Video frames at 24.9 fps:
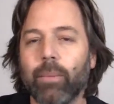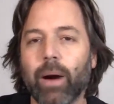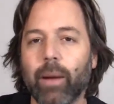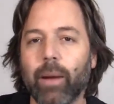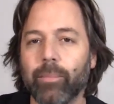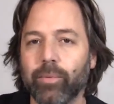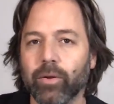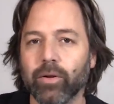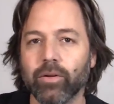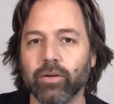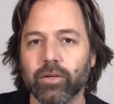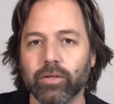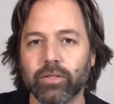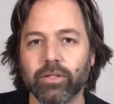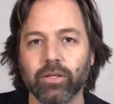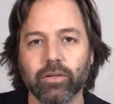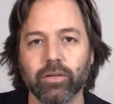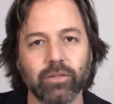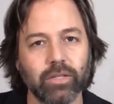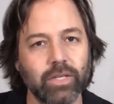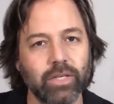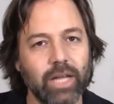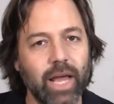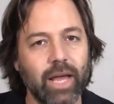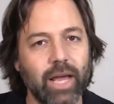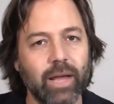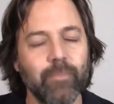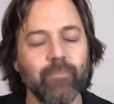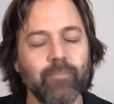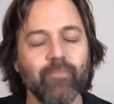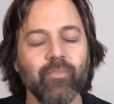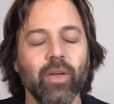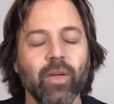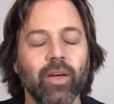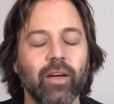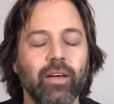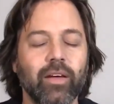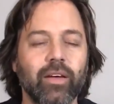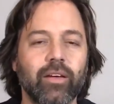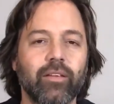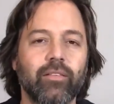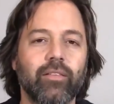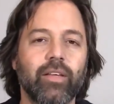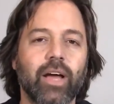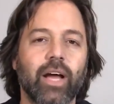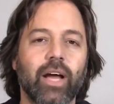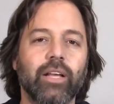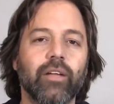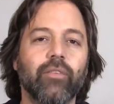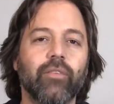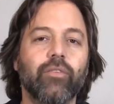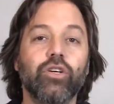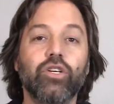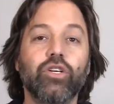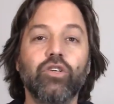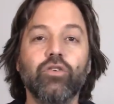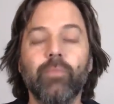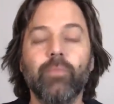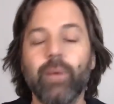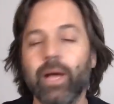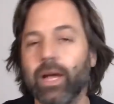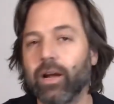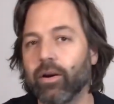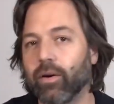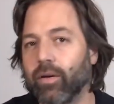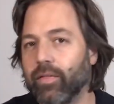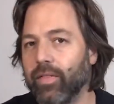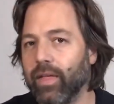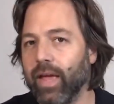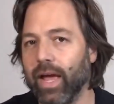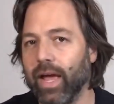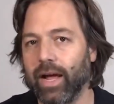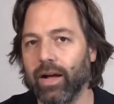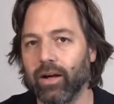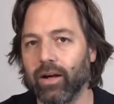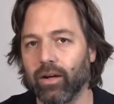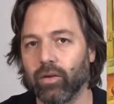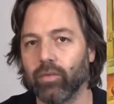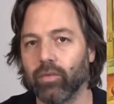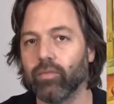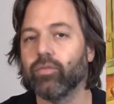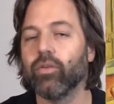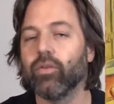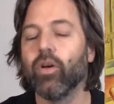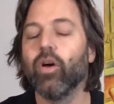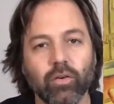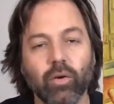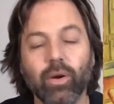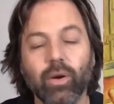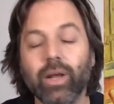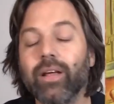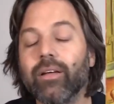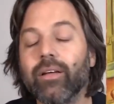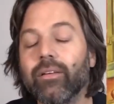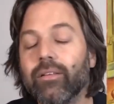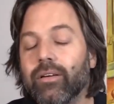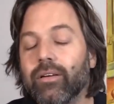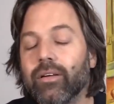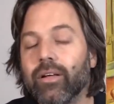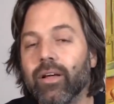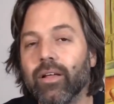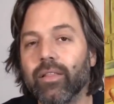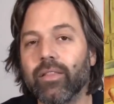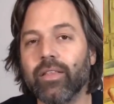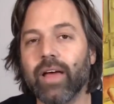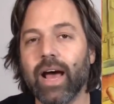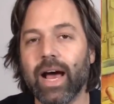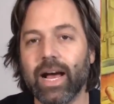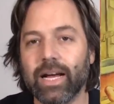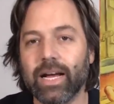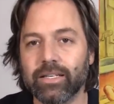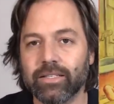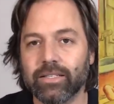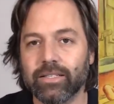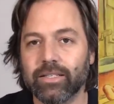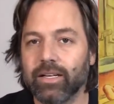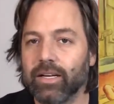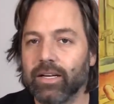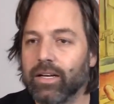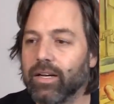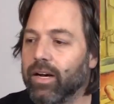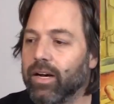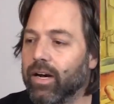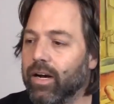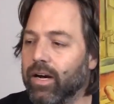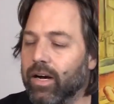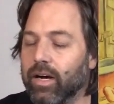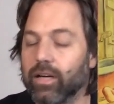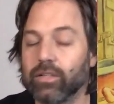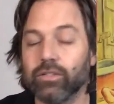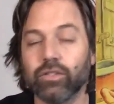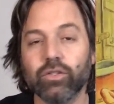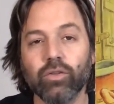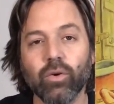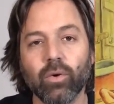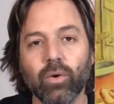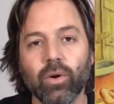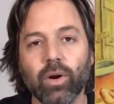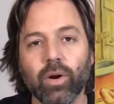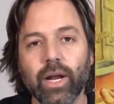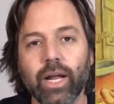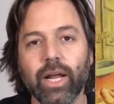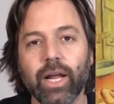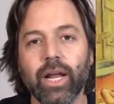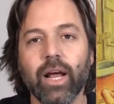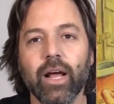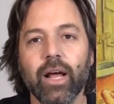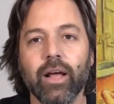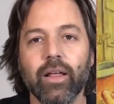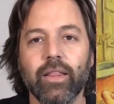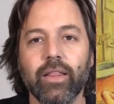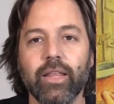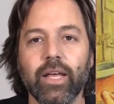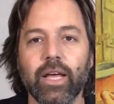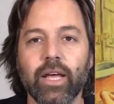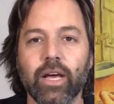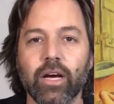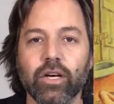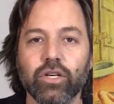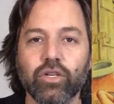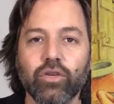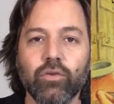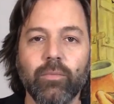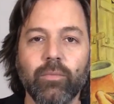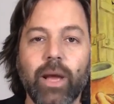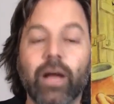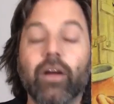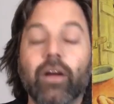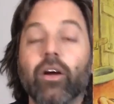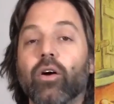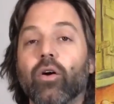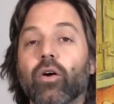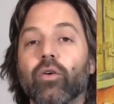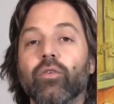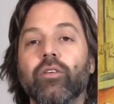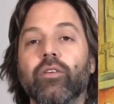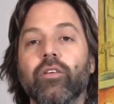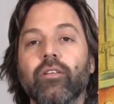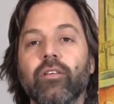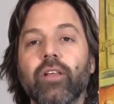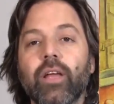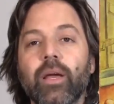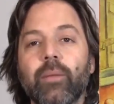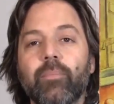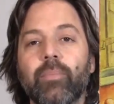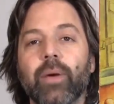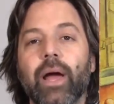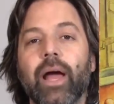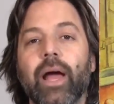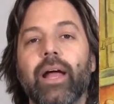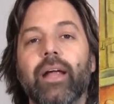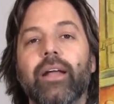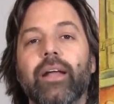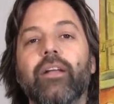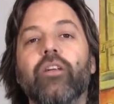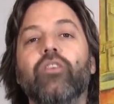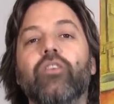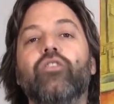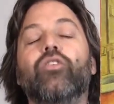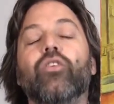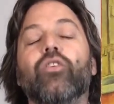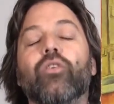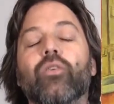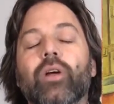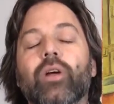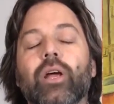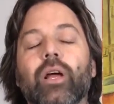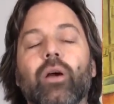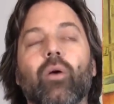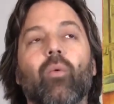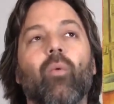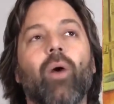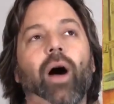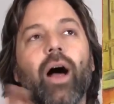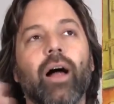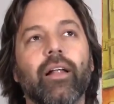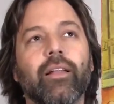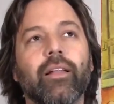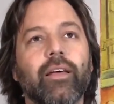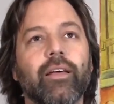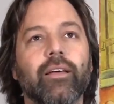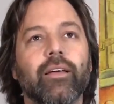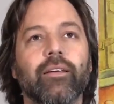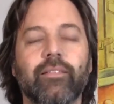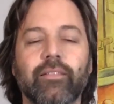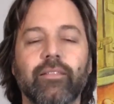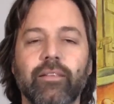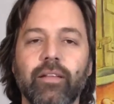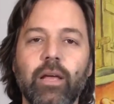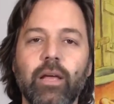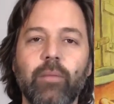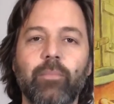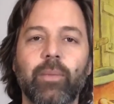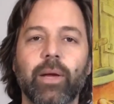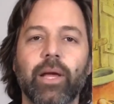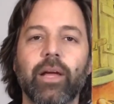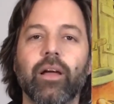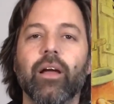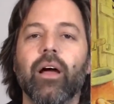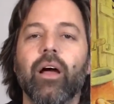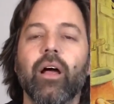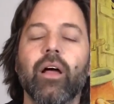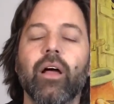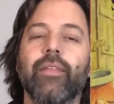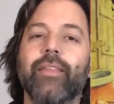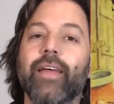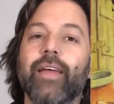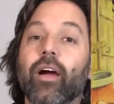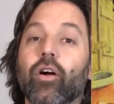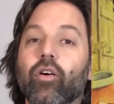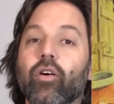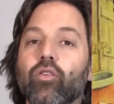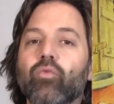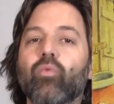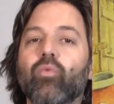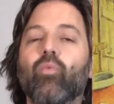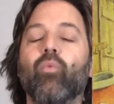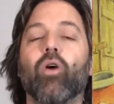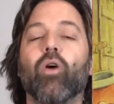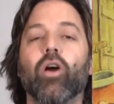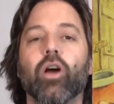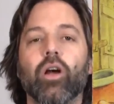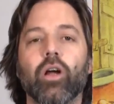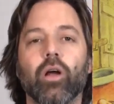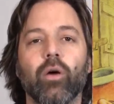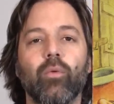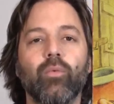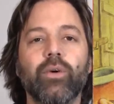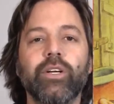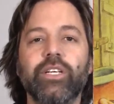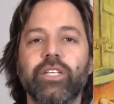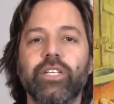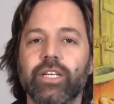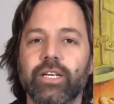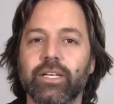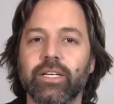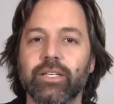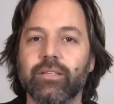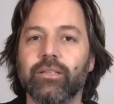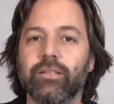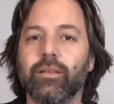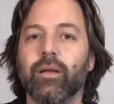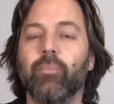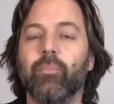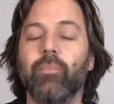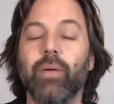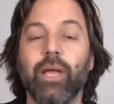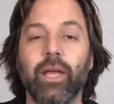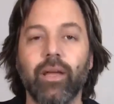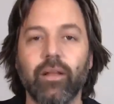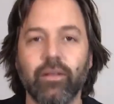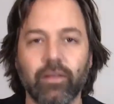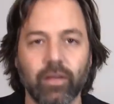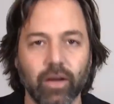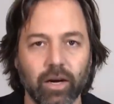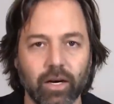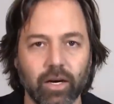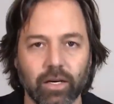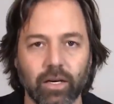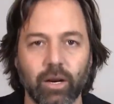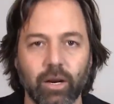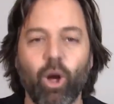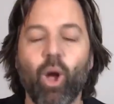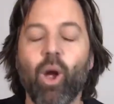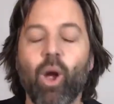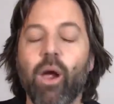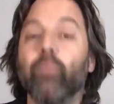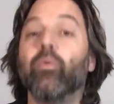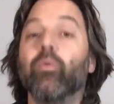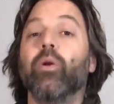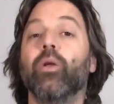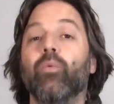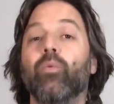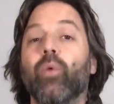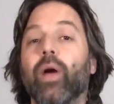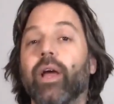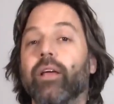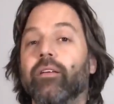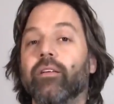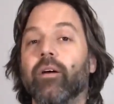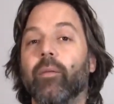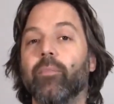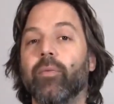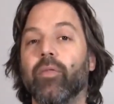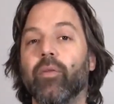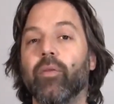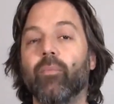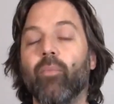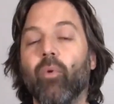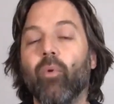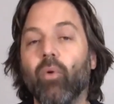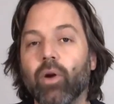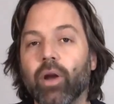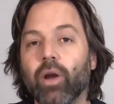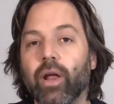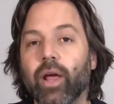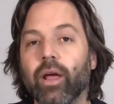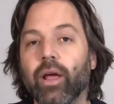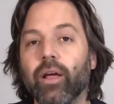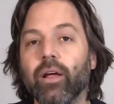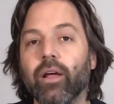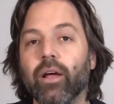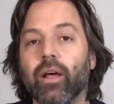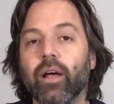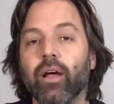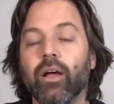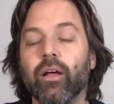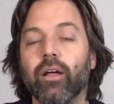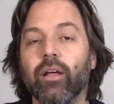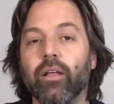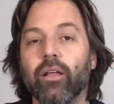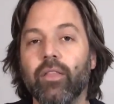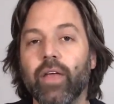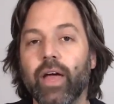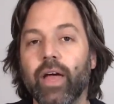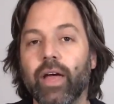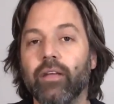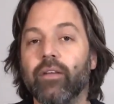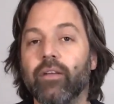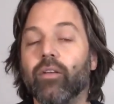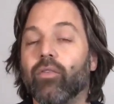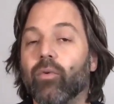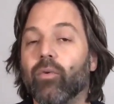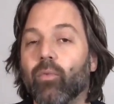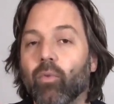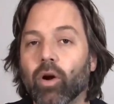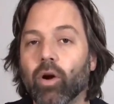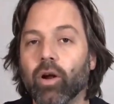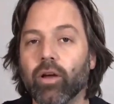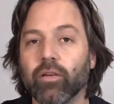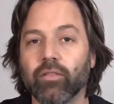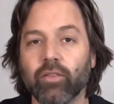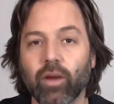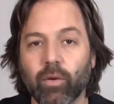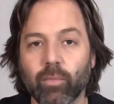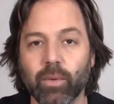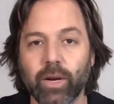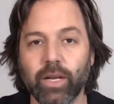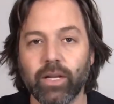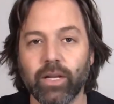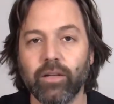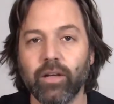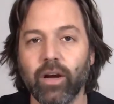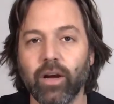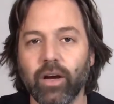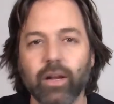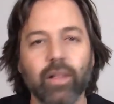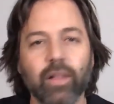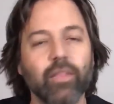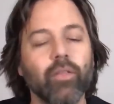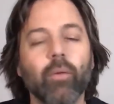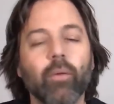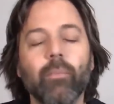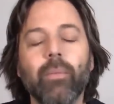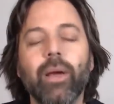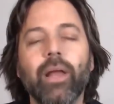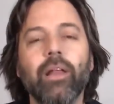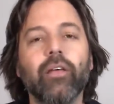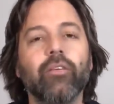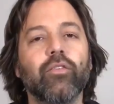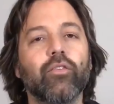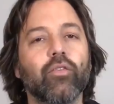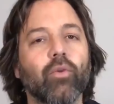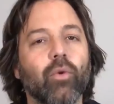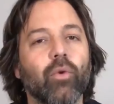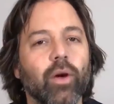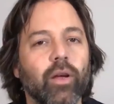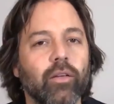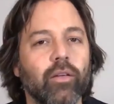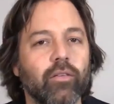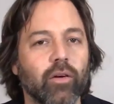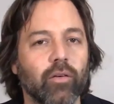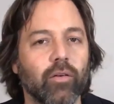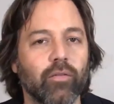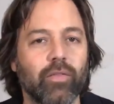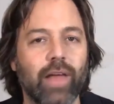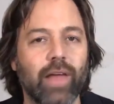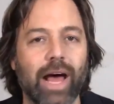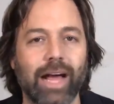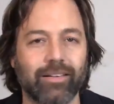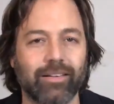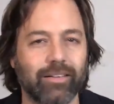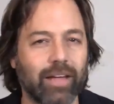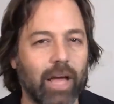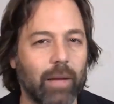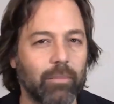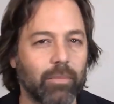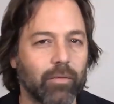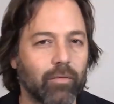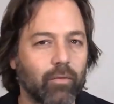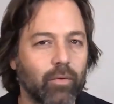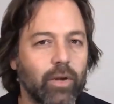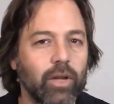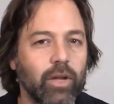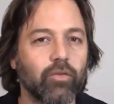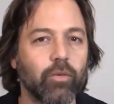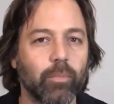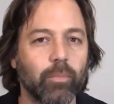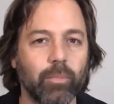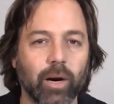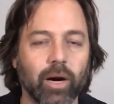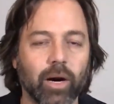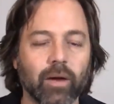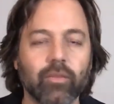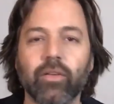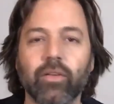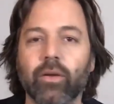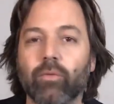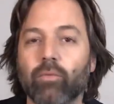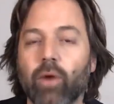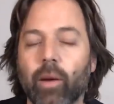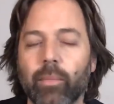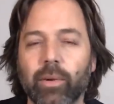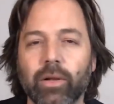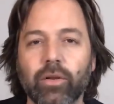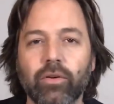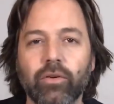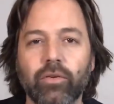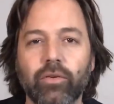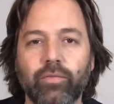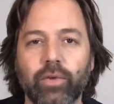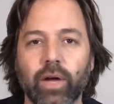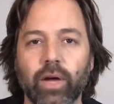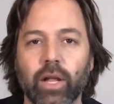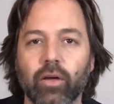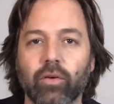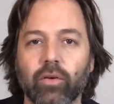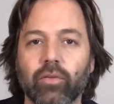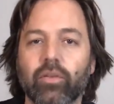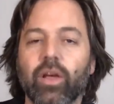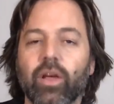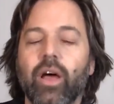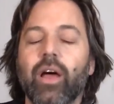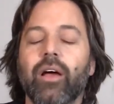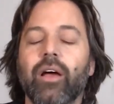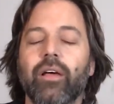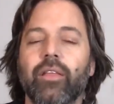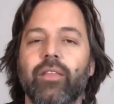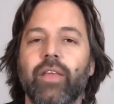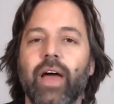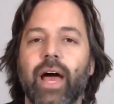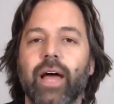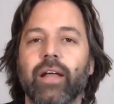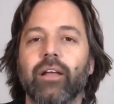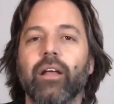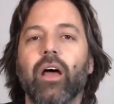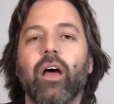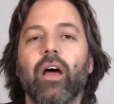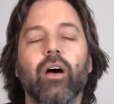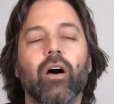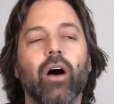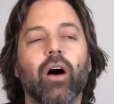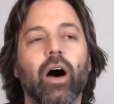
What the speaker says: popular until today, is the idea of the shoemaker and the elves. So in that story, the shoemaker goes to sleep, and while he is sleeping, there's work which is being done. And when he wakes up in the morning, then the work is already done. And there are many stories of that type of creature, Pucks and Robin Goodfellows, that